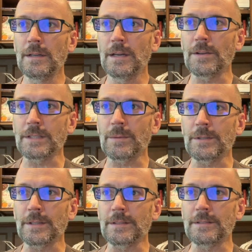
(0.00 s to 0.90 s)
I was able
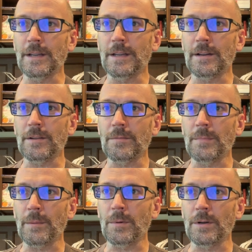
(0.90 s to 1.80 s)
to take care of
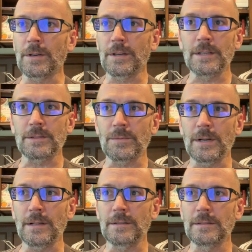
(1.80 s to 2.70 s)
my mercury as
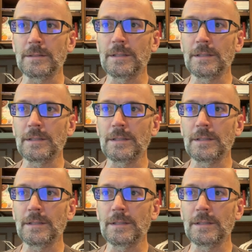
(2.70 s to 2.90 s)
well.